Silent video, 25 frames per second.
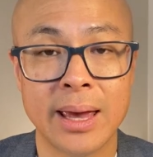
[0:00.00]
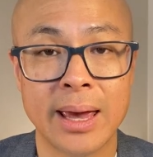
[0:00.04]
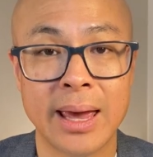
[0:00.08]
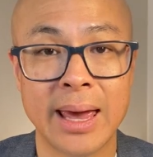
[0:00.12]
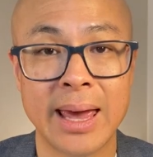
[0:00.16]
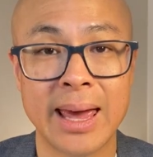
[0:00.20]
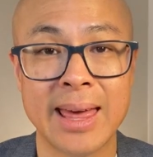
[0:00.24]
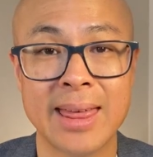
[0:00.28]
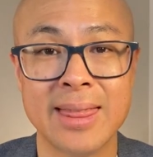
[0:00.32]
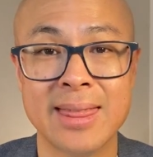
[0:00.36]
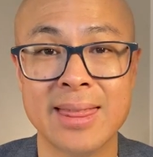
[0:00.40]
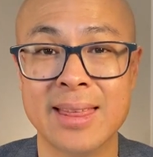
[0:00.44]

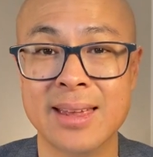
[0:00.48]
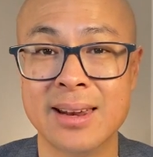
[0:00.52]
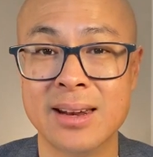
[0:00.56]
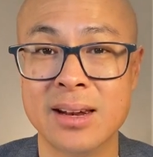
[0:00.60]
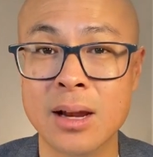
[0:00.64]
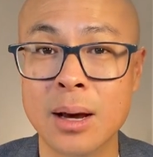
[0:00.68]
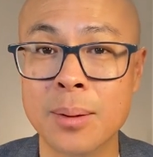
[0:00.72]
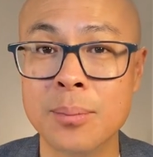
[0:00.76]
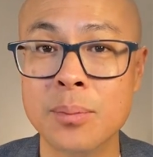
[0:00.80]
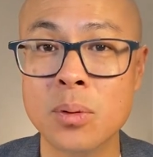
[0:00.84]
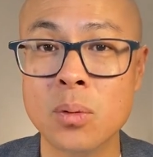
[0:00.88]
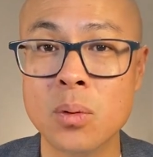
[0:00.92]
and the
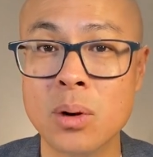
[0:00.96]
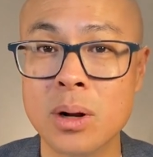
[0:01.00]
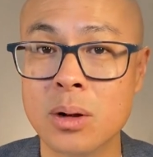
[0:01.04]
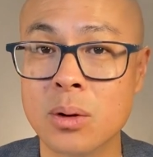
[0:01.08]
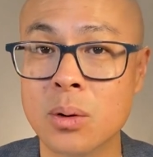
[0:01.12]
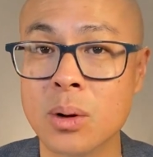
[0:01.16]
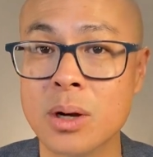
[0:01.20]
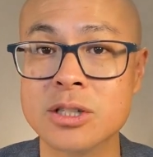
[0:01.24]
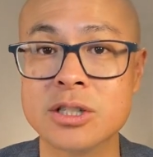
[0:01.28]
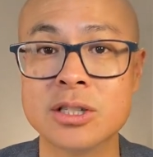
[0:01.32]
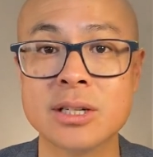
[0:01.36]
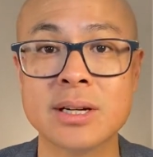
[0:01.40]
#1
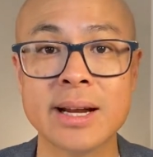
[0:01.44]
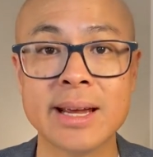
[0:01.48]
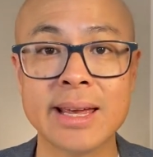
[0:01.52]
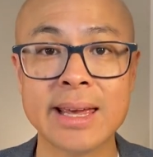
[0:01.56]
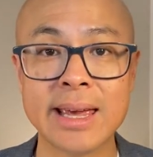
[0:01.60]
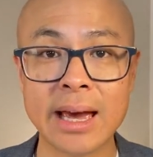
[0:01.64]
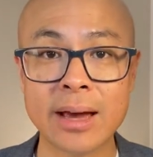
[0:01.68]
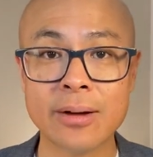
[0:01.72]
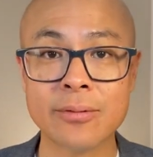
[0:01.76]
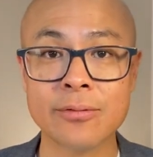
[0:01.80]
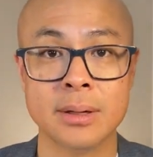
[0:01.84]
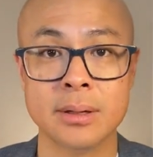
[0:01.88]
question I
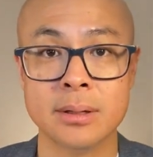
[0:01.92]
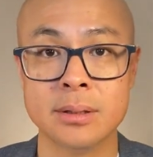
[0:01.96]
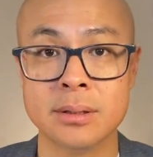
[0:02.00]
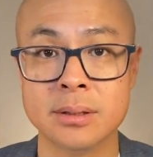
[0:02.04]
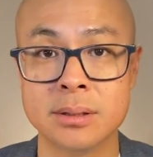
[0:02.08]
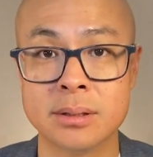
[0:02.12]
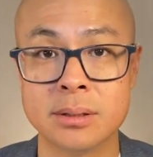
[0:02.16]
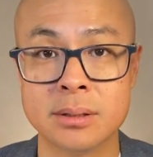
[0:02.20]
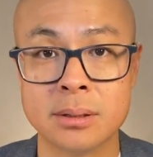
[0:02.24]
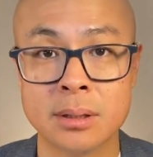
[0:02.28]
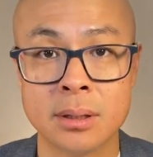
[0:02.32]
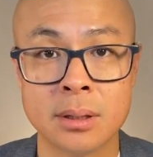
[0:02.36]
get
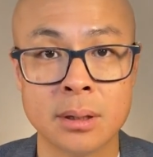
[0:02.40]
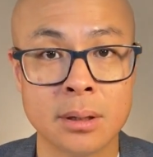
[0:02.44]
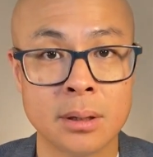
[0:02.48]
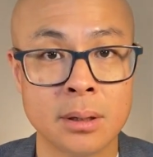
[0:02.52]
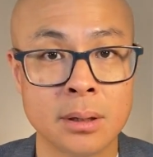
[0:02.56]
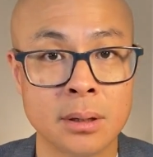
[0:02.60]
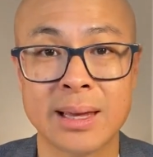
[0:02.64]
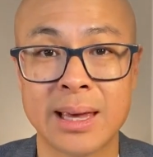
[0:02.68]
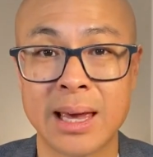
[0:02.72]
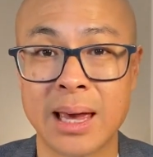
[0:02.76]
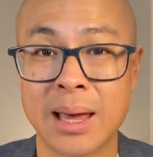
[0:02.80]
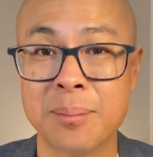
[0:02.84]
is,
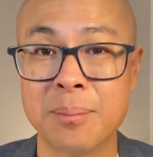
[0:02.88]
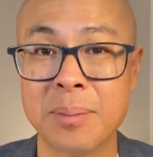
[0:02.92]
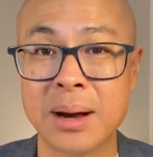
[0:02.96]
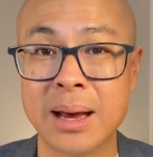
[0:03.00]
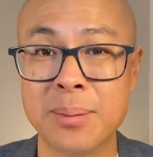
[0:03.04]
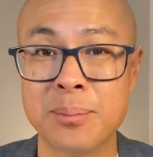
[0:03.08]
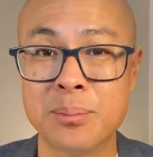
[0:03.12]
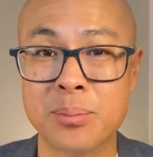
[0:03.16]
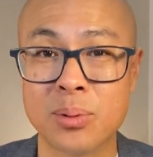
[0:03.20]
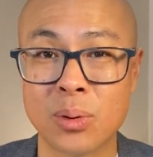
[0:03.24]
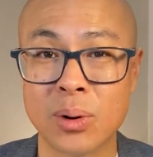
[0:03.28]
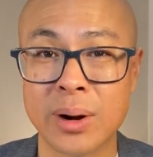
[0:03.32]
can
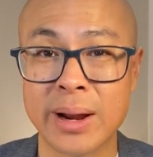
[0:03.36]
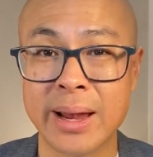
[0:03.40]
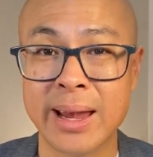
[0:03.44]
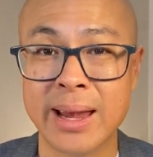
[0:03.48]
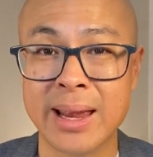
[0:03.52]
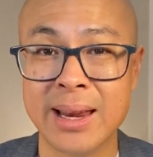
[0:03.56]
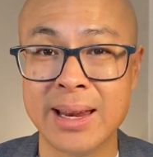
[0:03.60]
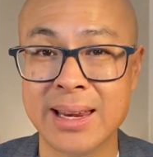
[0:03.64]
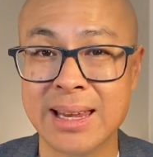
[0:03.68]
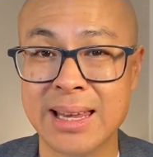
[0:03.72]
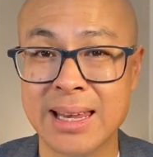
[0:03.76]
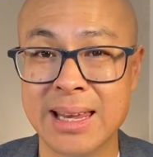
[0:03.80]
my
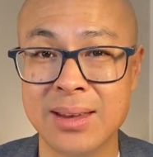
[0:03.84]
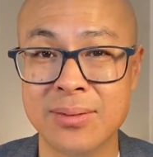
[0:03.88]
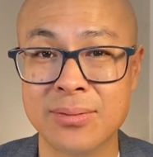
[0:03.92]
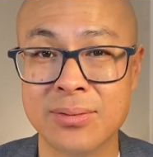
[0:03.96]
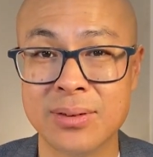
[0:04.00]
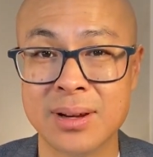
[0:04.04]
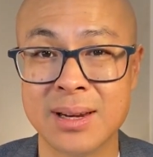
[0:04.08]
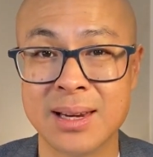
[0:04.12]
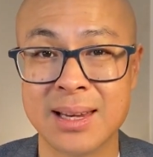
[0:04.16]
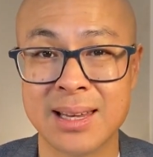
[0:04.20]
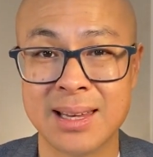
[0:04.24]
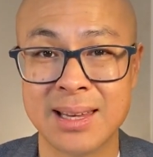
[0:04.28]
brain
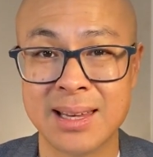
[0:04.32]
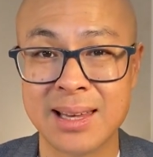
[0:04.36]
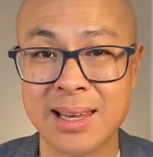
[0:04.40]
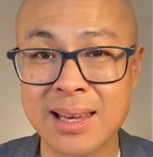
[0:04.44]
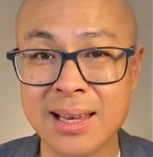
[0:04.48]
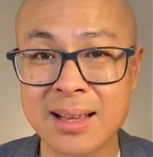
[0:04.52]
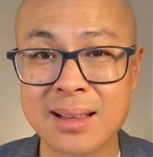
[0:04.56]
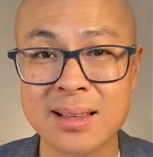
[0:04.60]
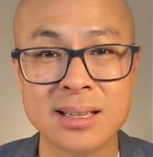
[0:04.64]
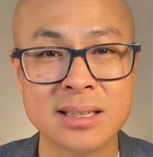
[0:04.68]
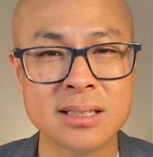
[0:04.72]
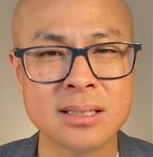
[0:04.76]
even
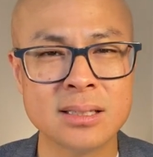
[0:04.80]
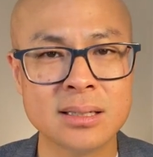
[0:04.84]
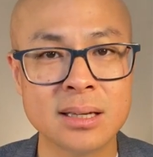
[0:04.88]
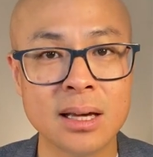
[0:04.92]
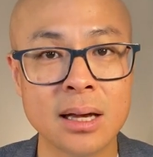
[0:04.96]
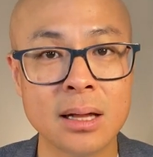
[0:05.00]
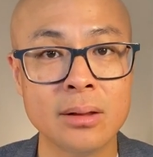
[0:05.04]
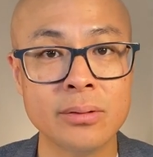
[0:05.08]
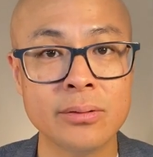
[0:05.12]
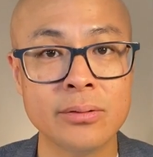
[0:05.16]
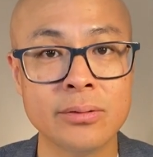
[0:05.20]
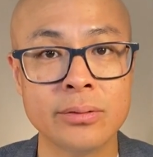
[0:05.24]
heal
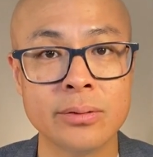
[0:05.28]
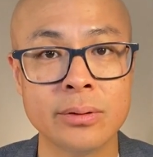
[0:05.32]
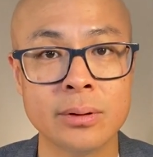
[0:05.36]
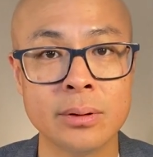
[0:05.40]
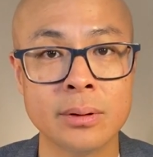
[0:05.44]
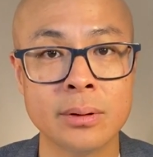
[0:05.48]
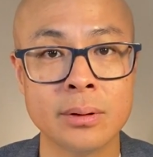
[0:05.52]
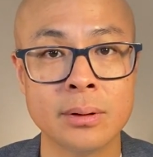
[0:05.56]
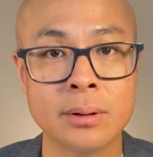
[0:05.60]
itself?